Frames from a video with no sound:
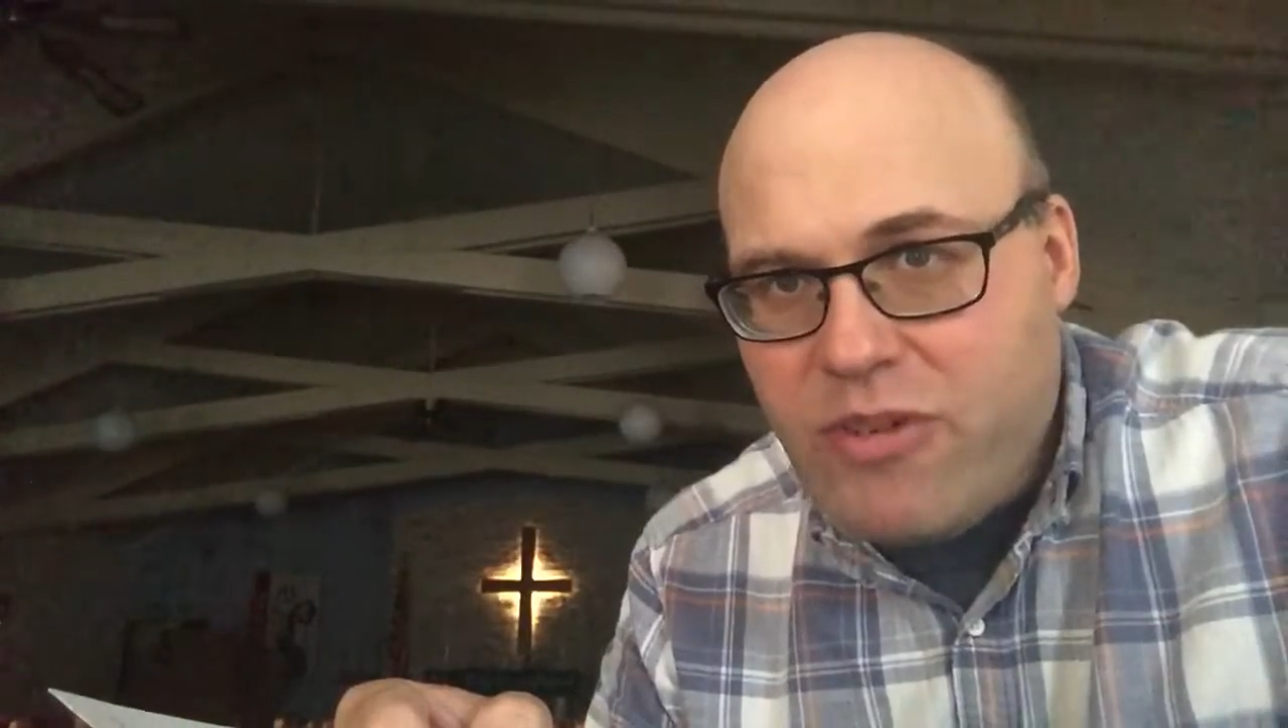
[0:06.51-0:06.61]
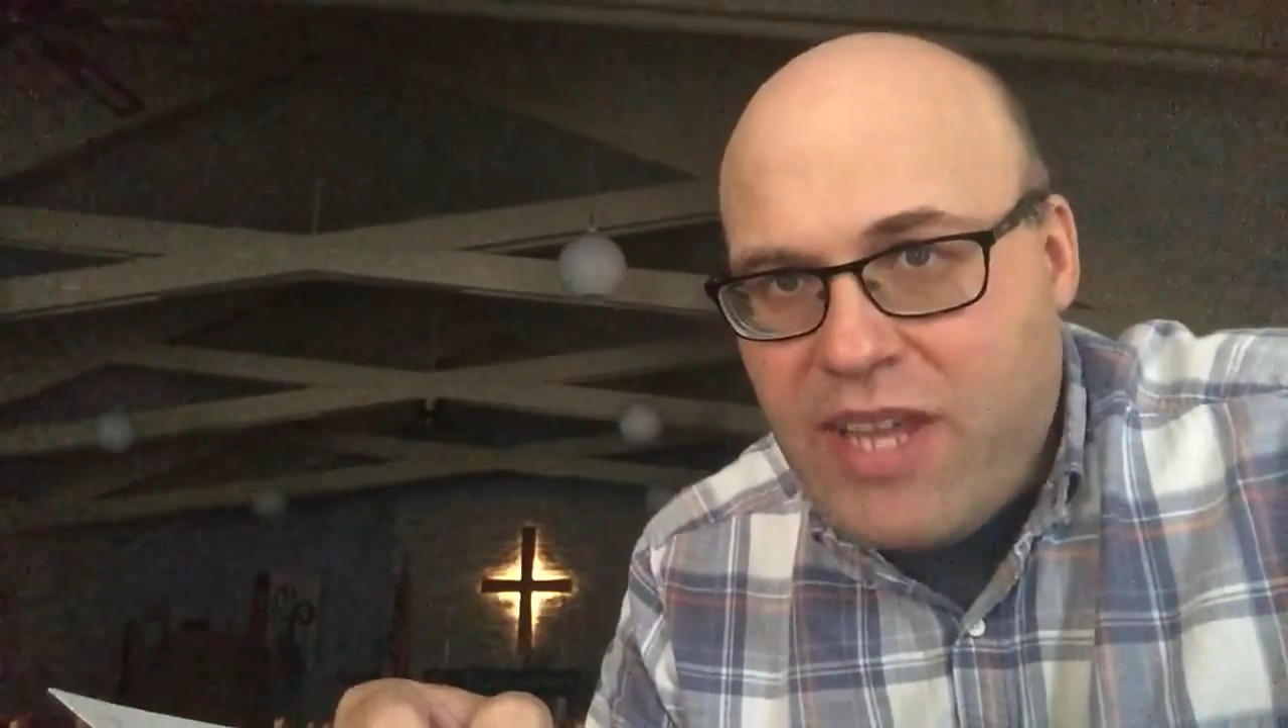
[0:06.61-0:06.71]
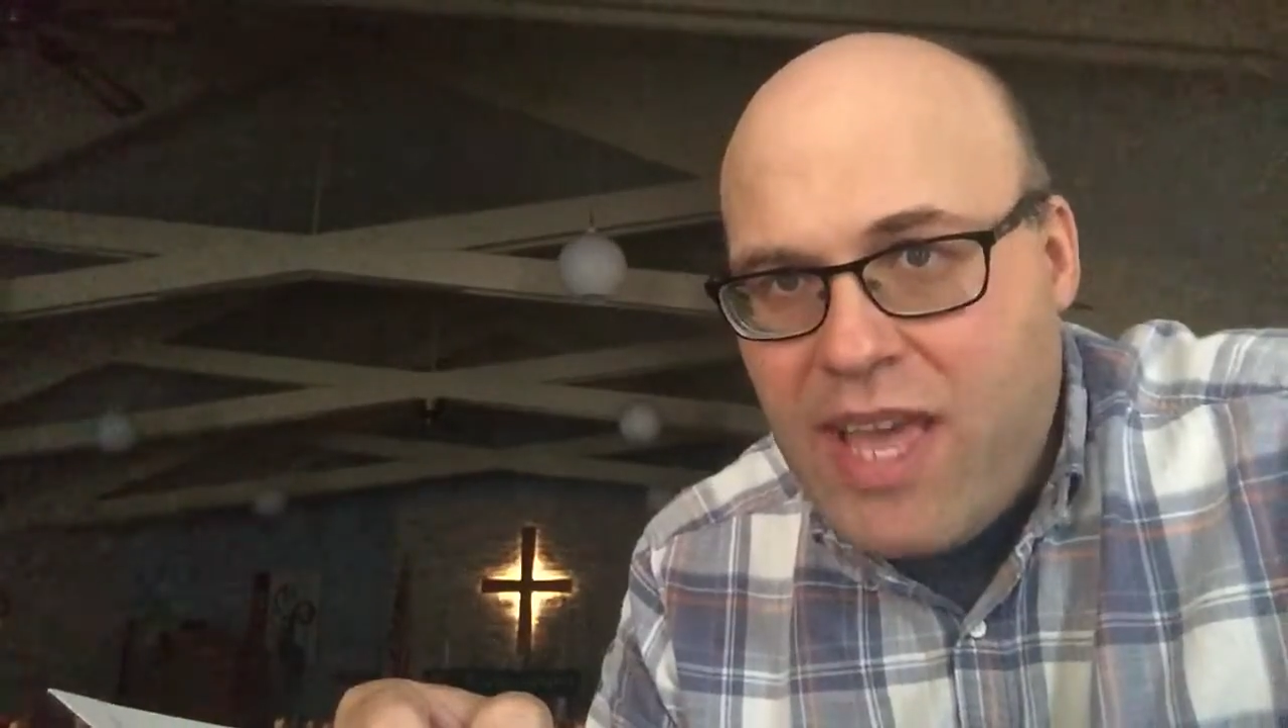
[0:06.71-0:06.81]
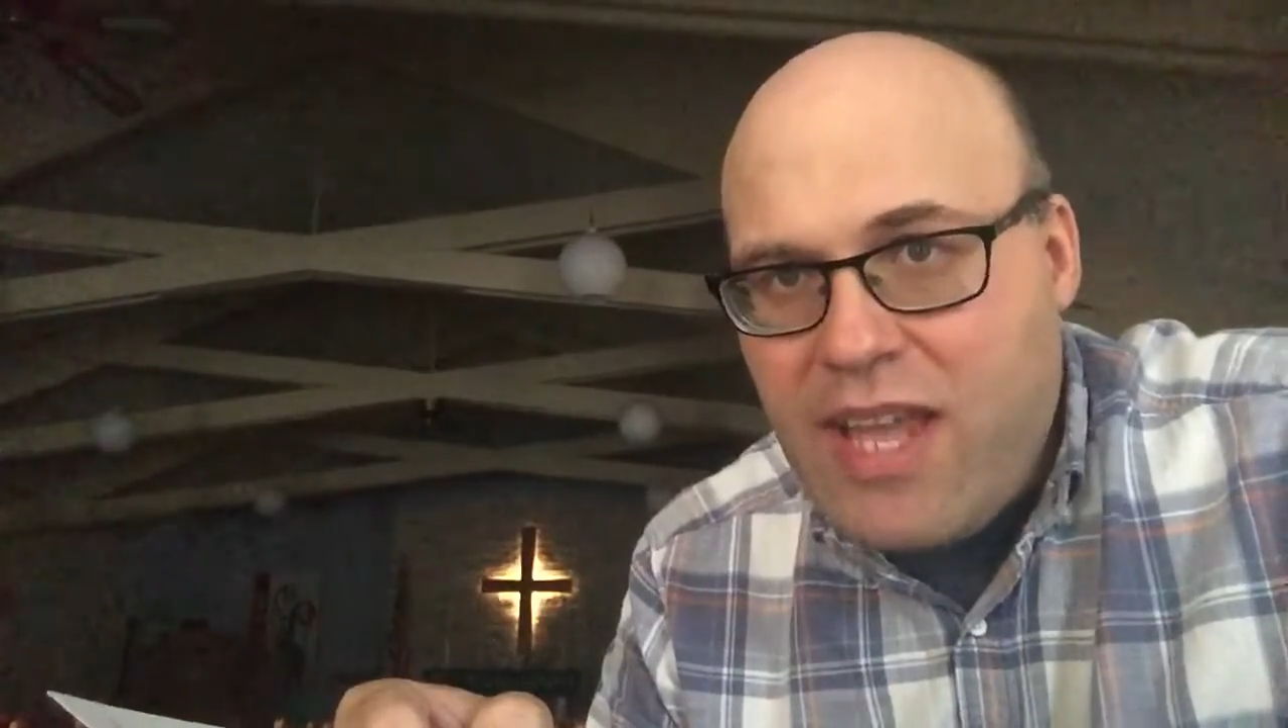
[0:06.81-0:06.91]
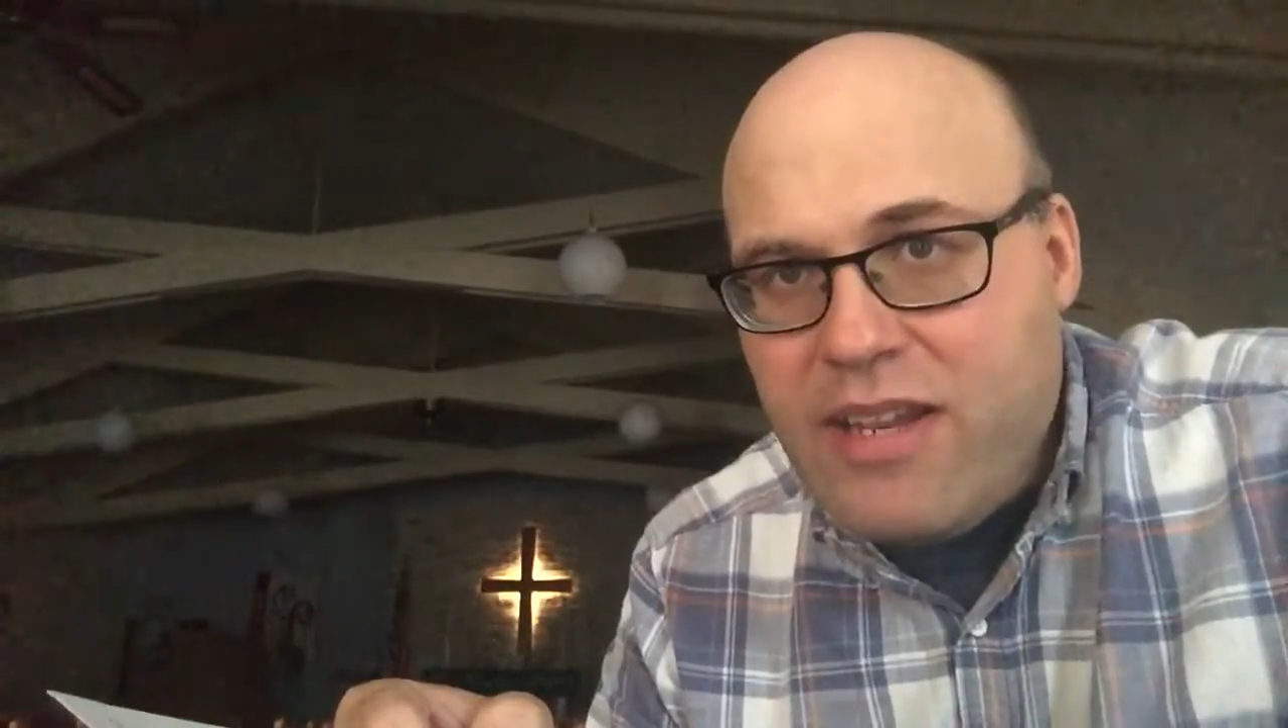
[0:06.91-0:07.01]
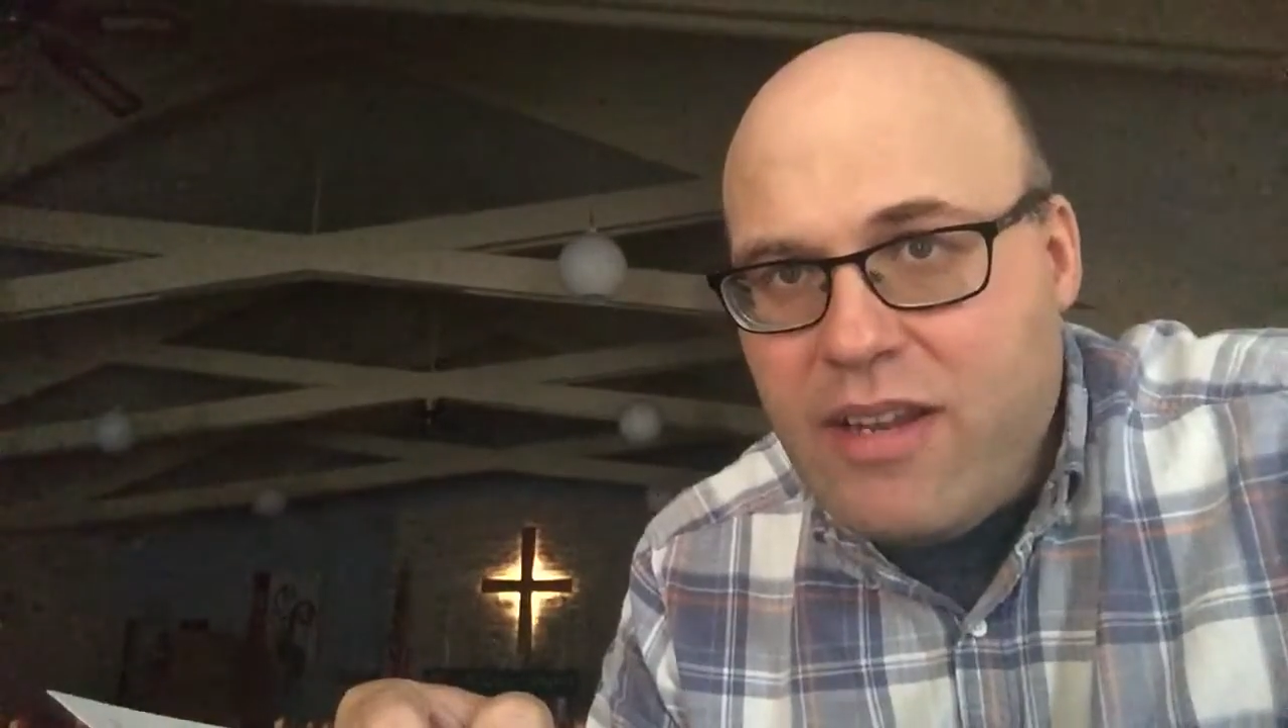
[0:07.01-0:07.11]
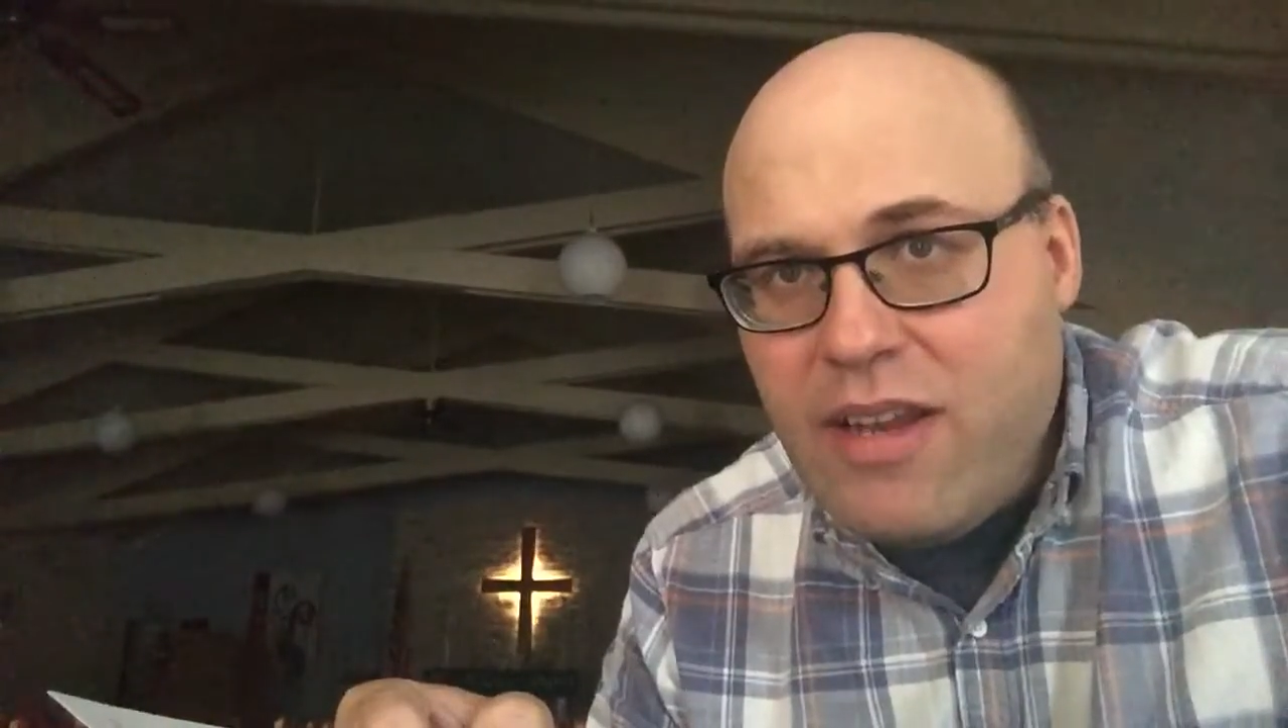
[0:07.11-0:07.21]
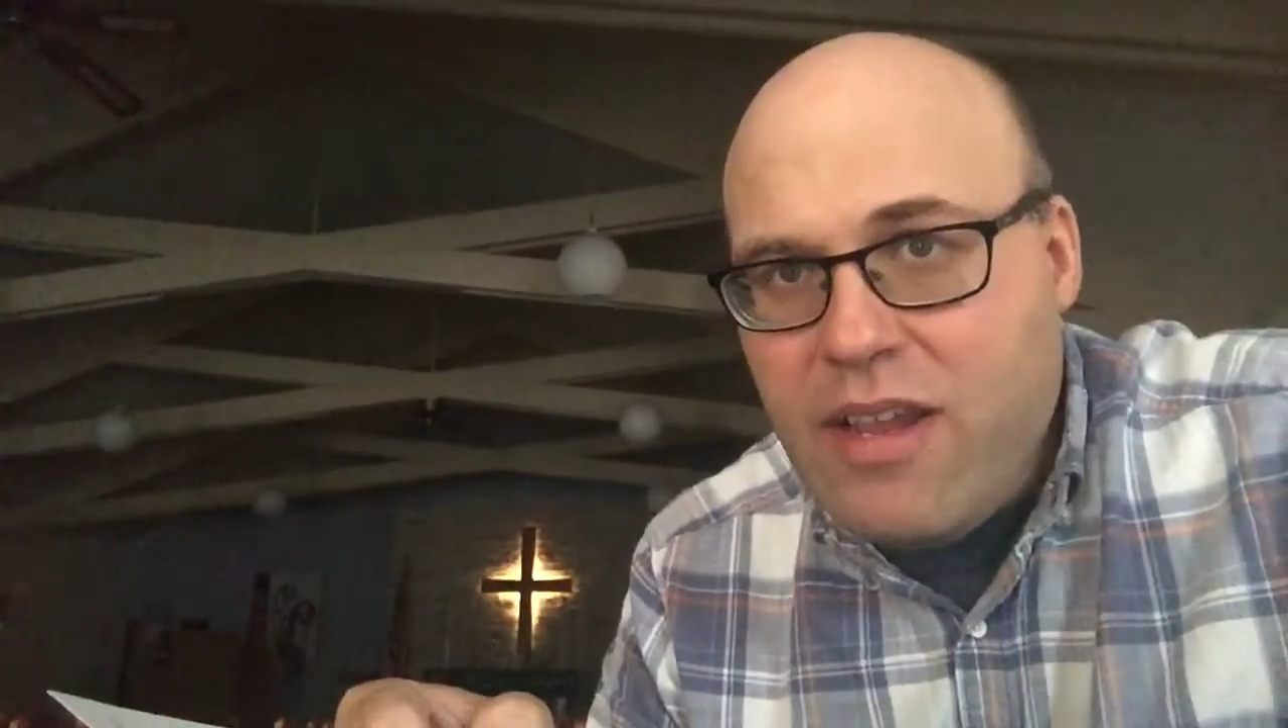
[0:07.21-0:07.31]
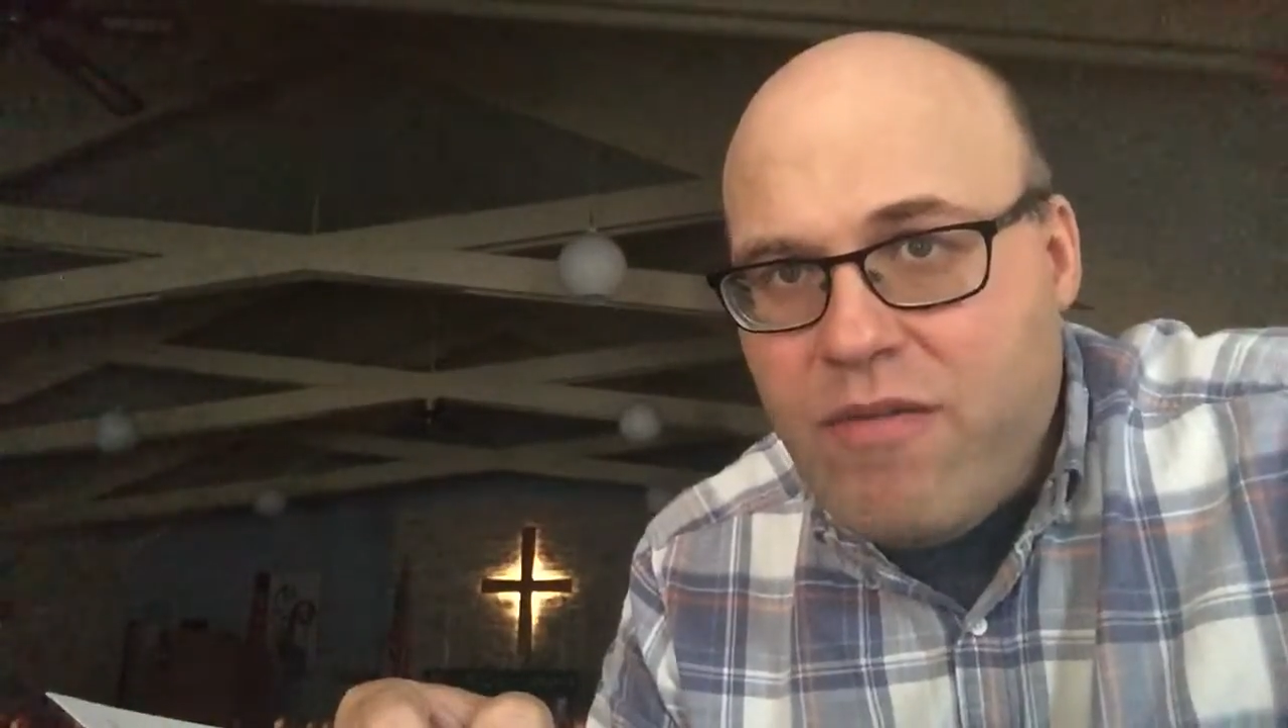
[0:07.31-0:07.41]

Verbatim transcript: 10,